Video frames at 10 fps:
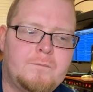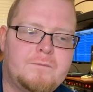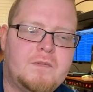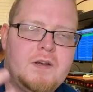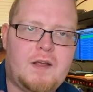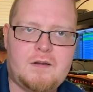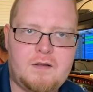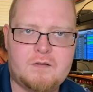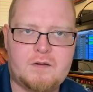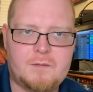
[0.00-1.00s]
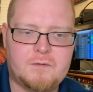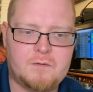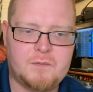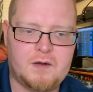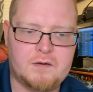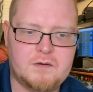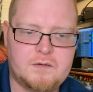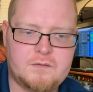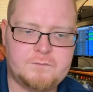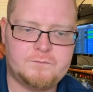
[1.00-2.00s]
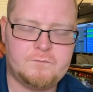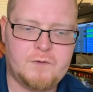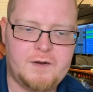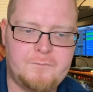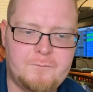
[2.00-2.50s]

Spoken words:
than any other chemical bond, right?